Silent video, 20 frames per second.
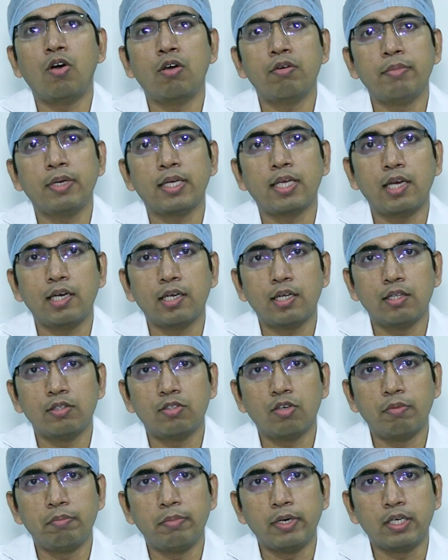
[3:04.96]
or mechanical
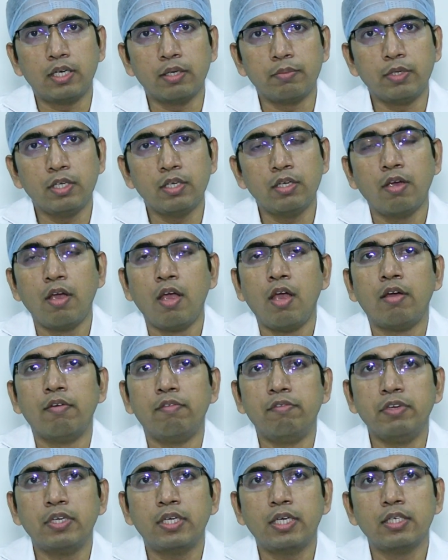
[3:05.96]
thrombectomy,
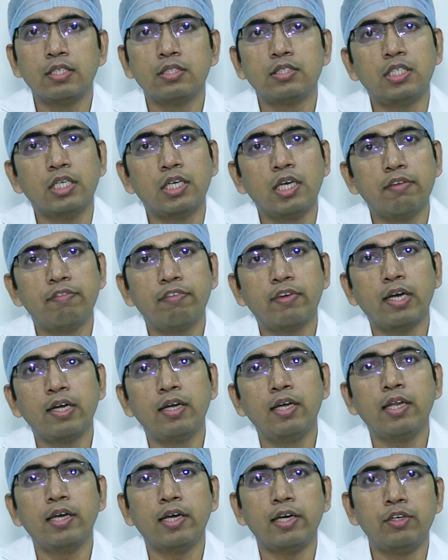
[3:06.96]
we can
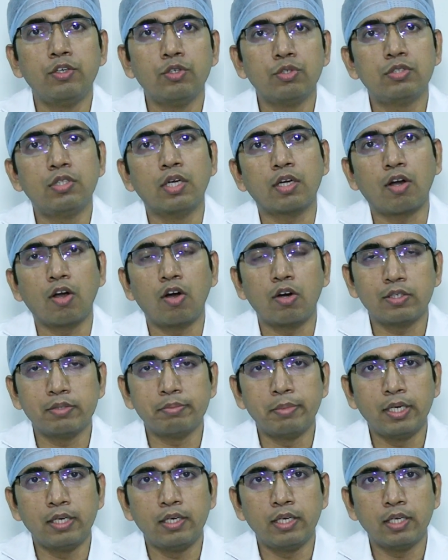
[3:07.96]
significantly reduce the
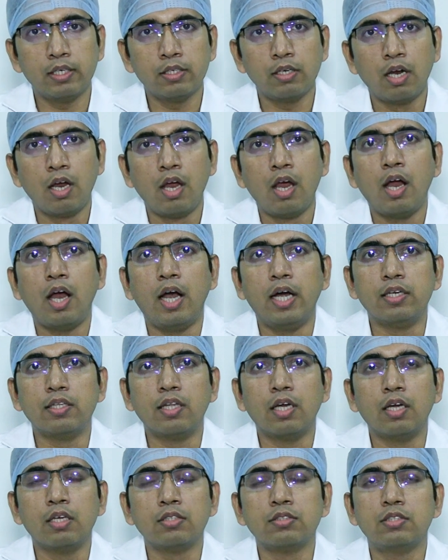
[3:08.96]
clot burden
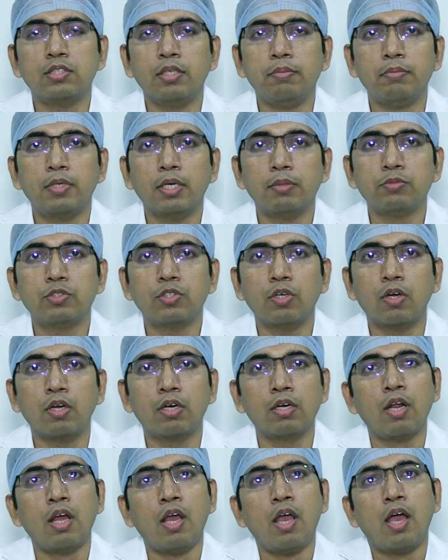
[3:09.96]
and the symptoms
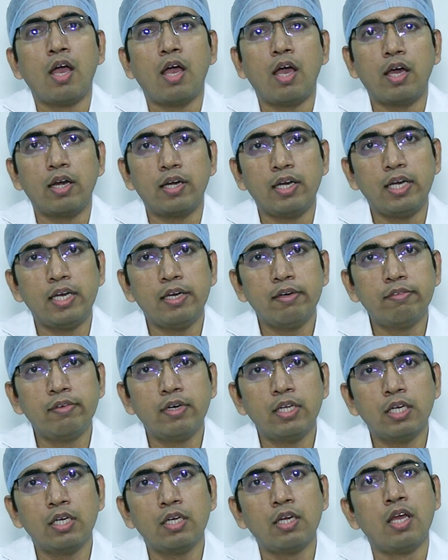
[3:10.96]
are
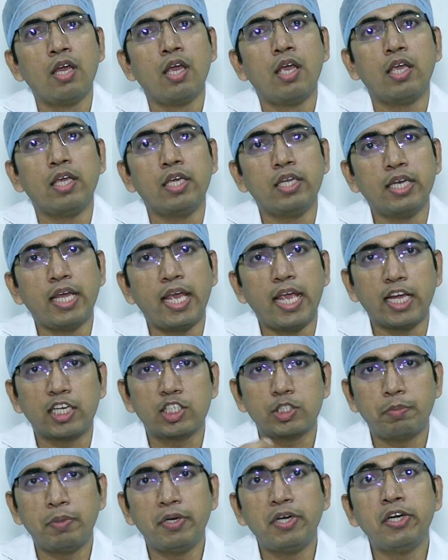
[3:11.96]
relieved in an
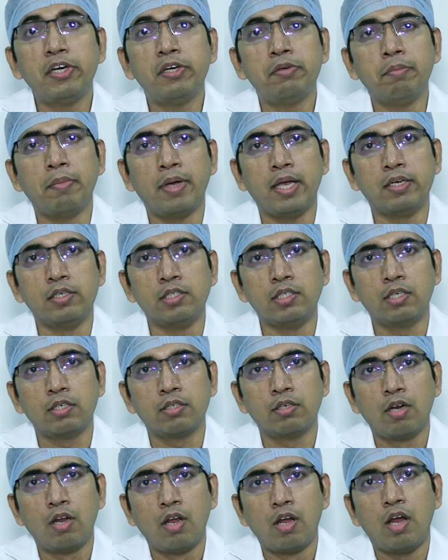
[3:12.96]
expedite manner,
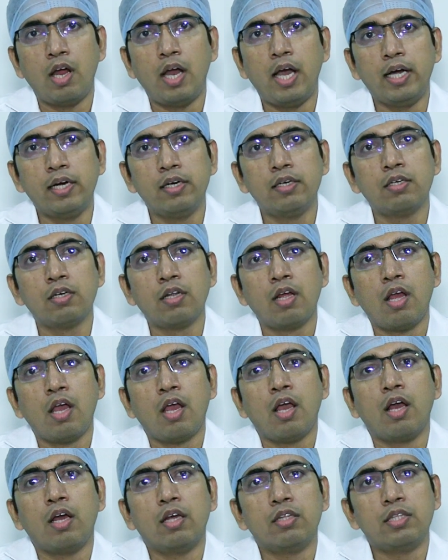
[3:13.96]
and
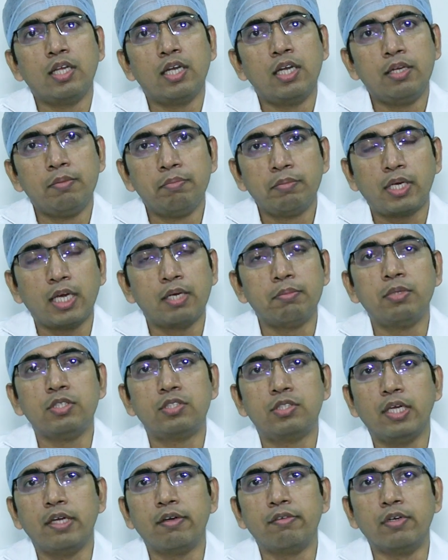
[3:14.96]
the limb can be
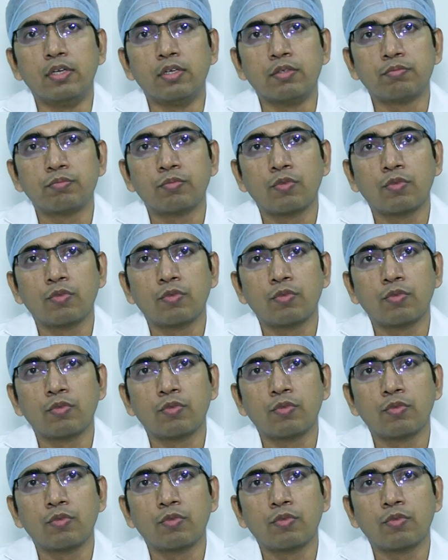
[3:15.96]
saved.